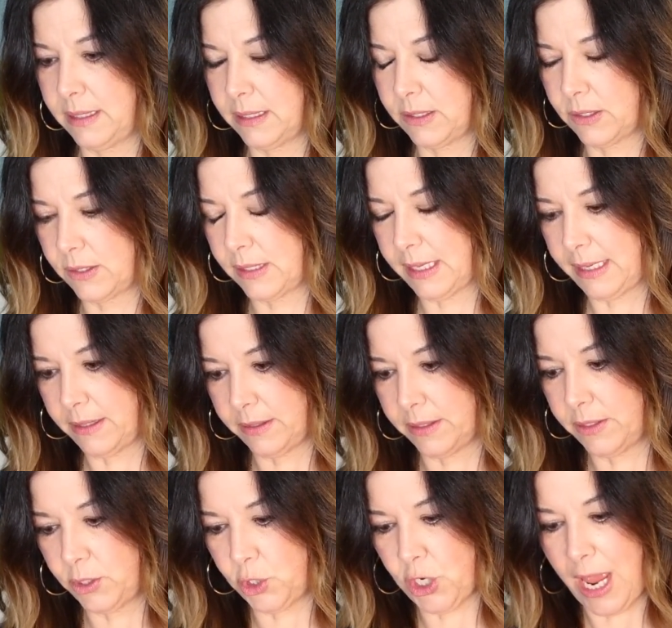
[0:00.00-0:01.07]
This looks like a
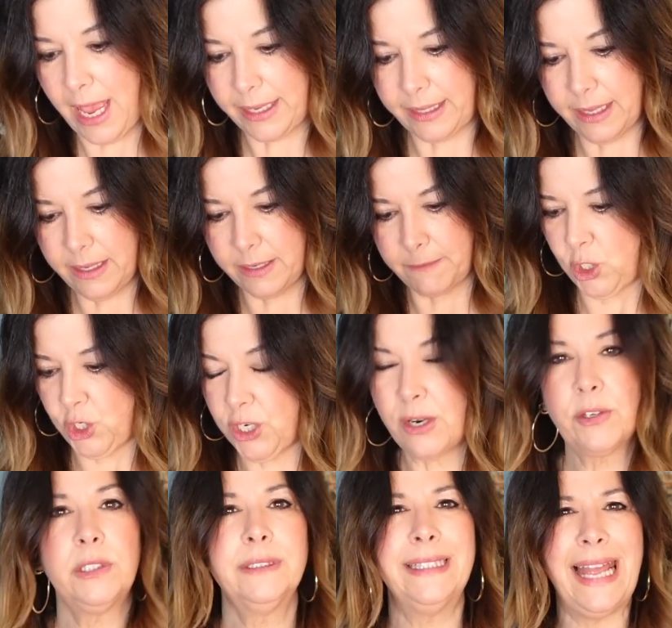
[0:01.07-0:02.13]
little jacket.
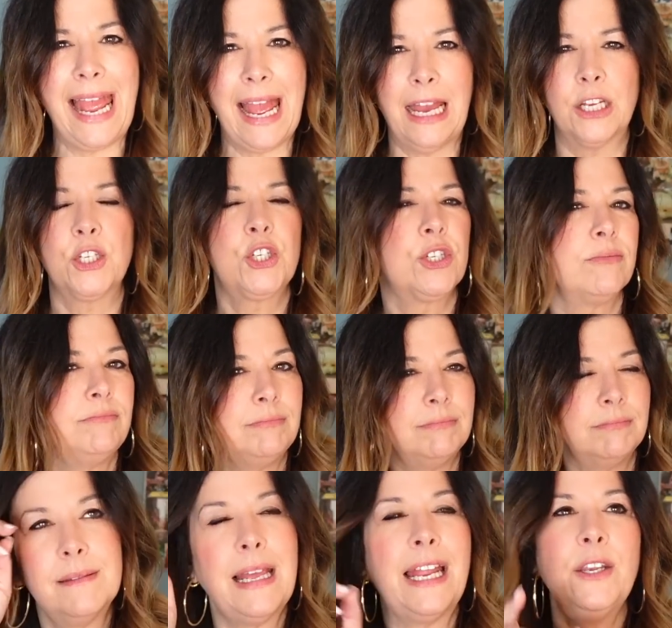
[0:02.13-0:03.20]
Cheryl Nash.
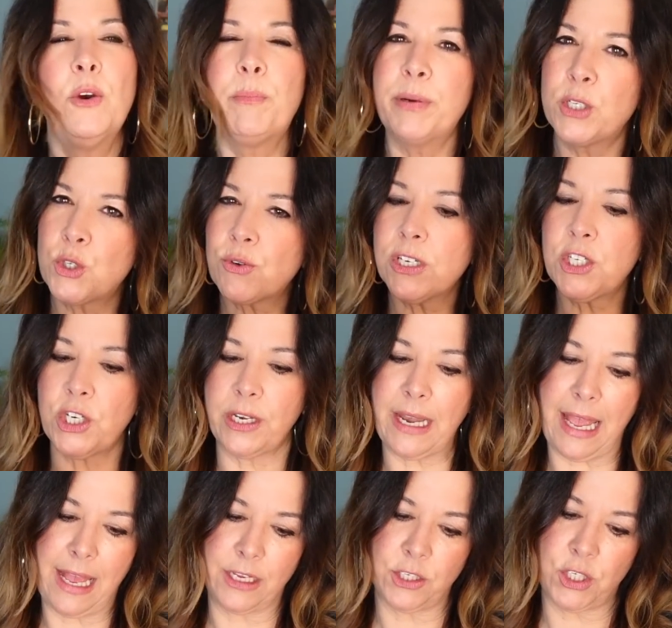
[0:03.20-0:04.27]
I know Patricia
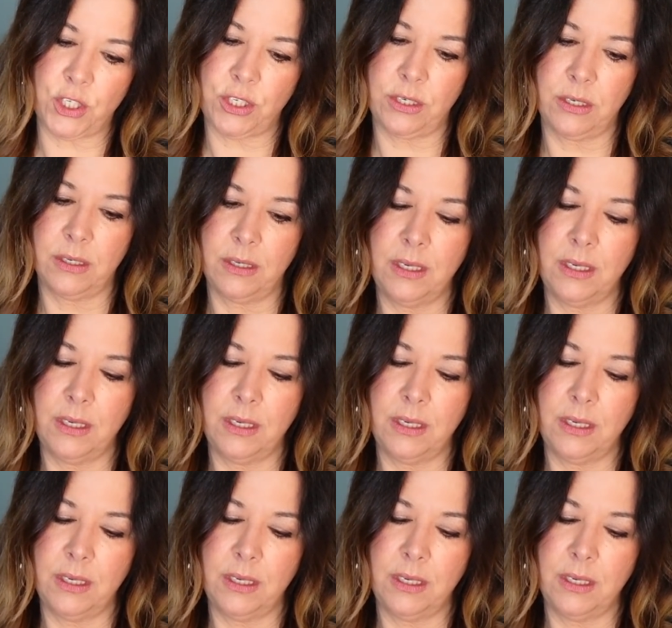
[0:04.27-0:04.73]
Nash.